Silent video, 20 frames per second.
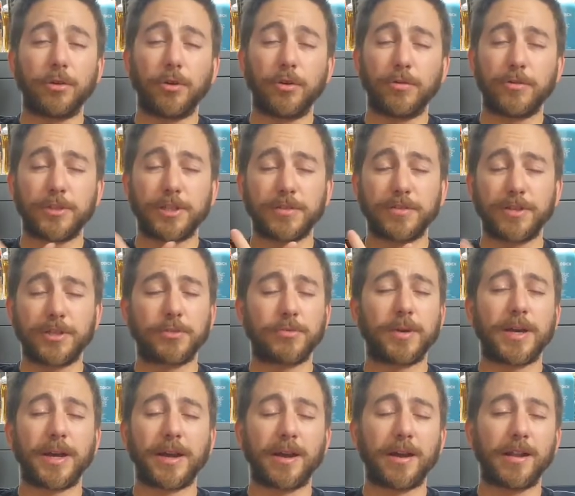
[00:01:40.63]
of Chivas
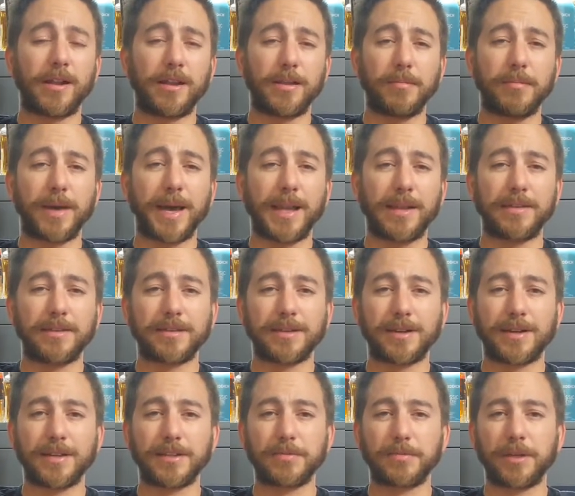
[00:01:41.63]
Regal and
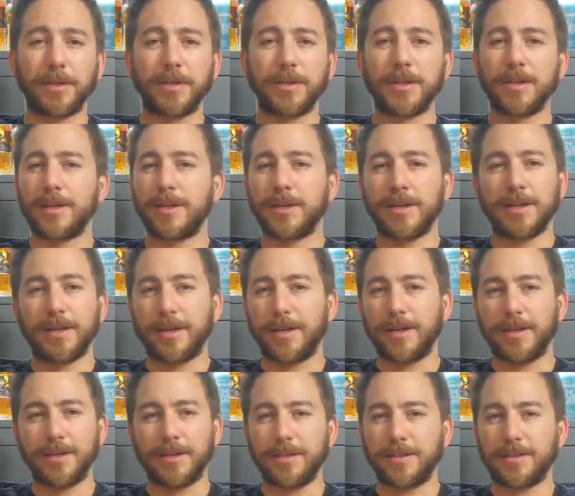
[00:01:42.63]
Ballantine's, but
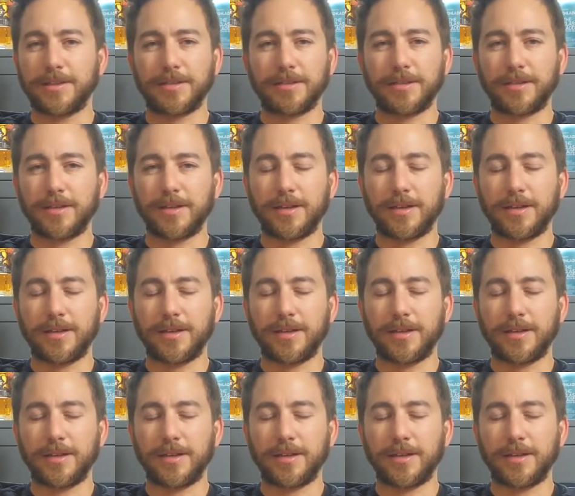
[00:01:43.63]
he is